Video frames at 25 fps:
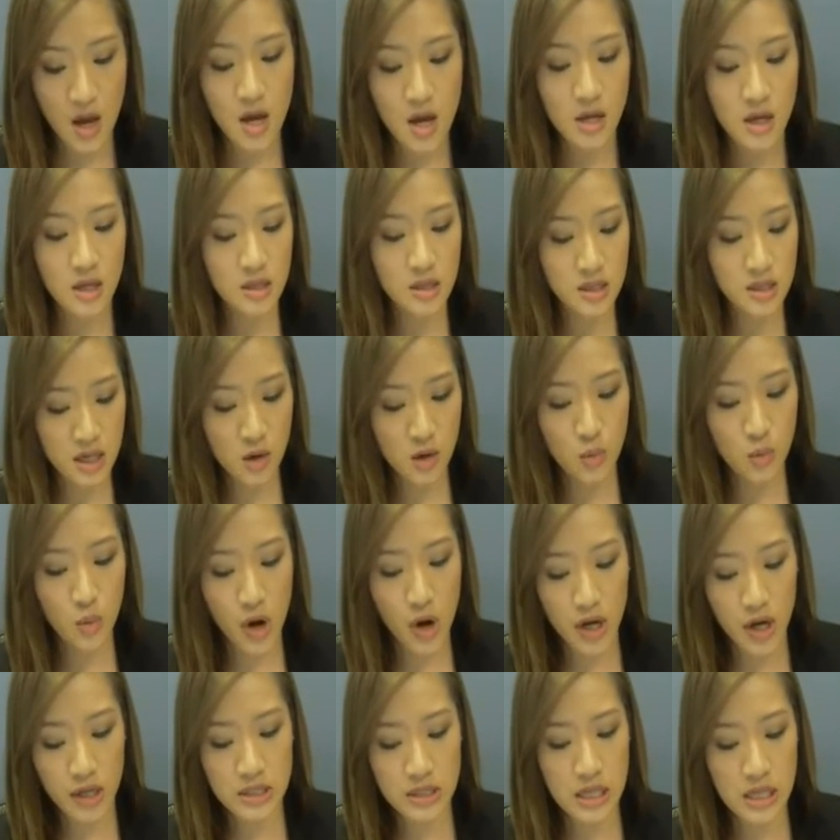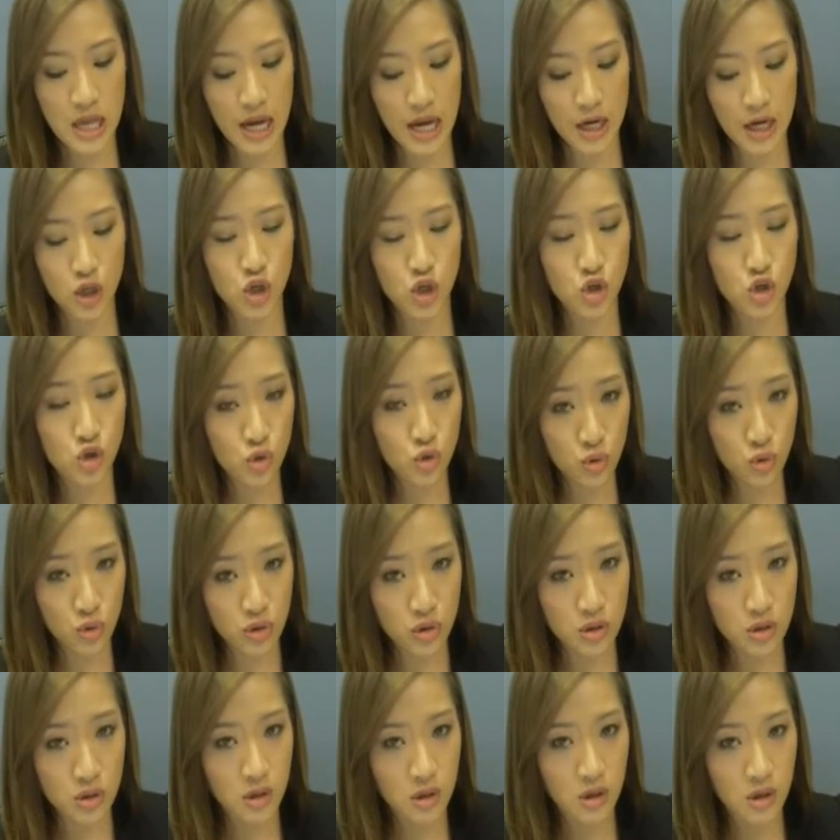Consider words like
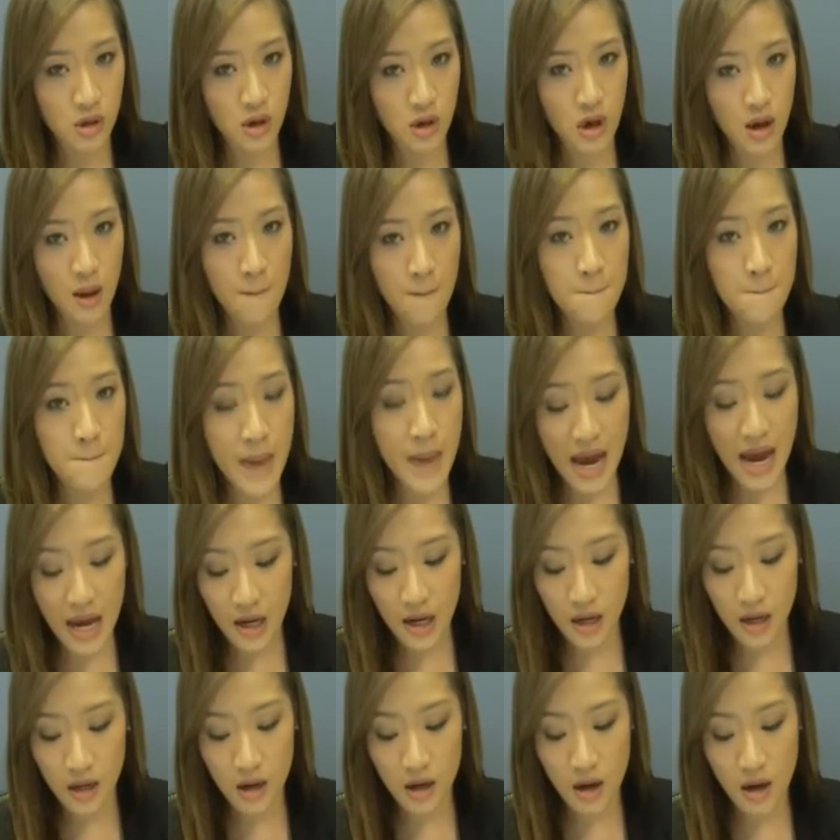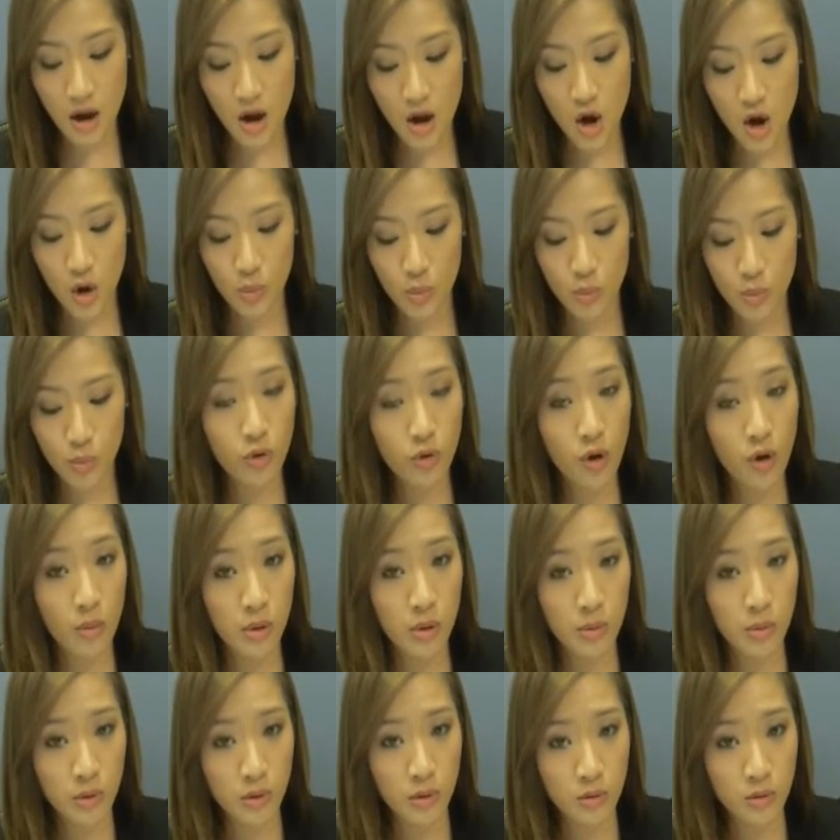should, may,
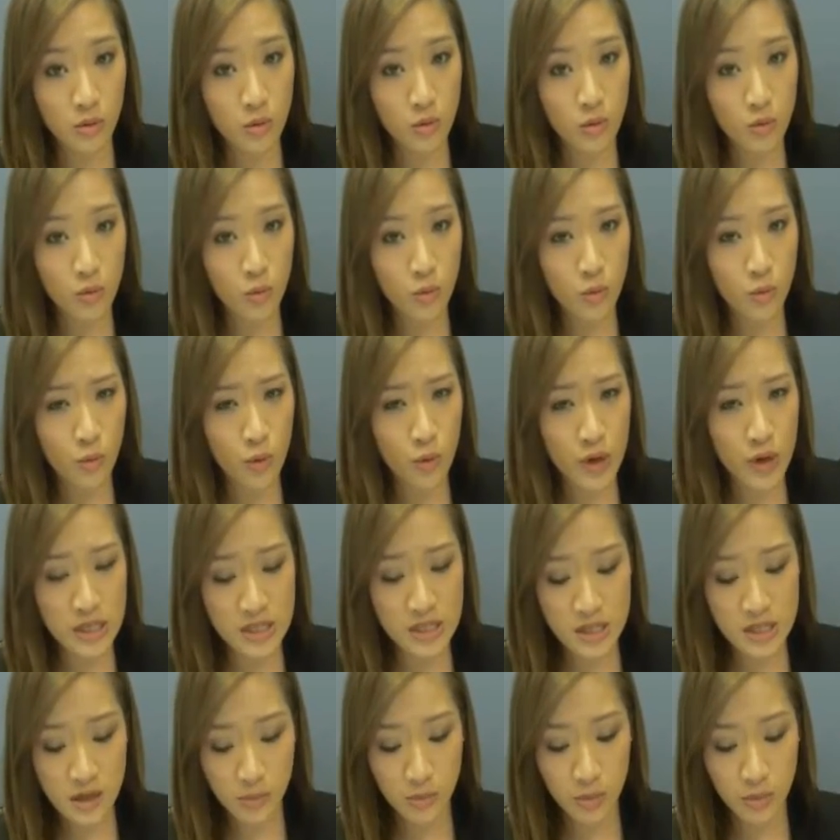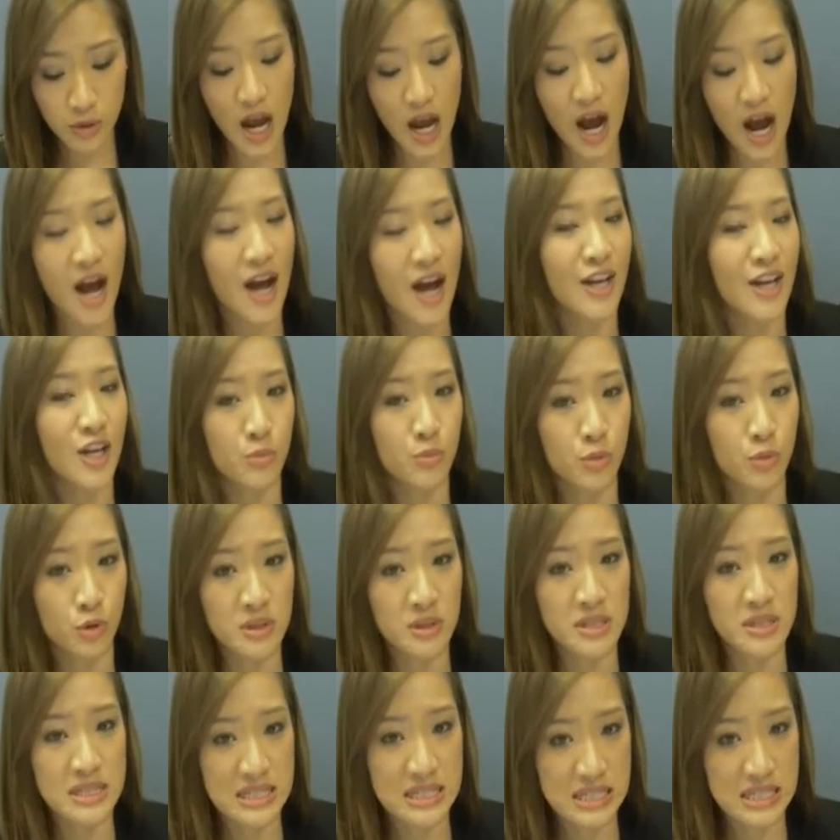probable, reasonably arguable
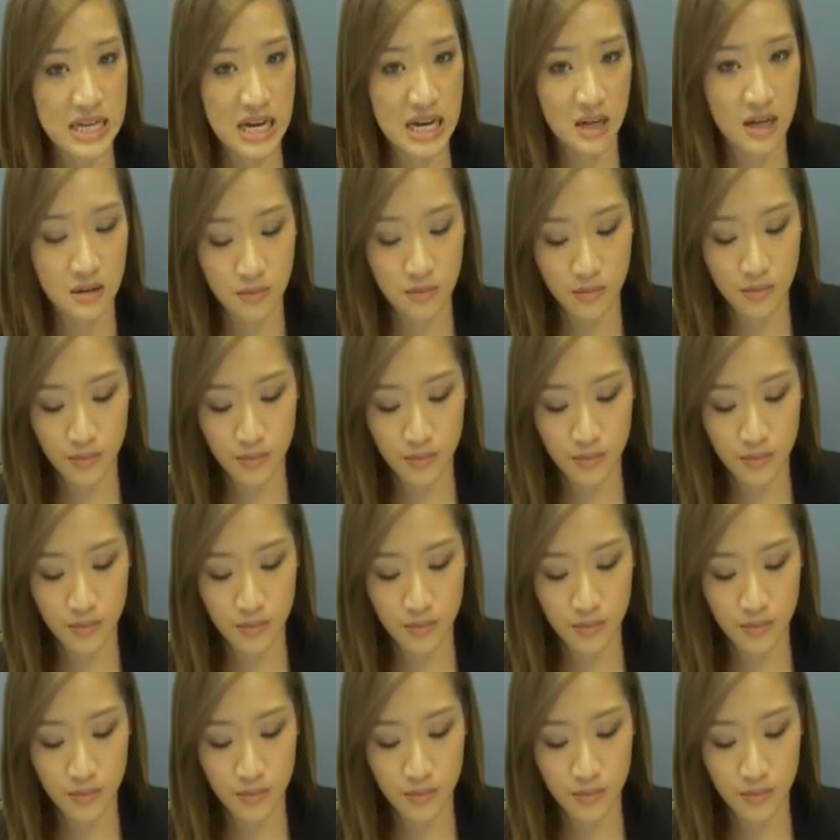instead.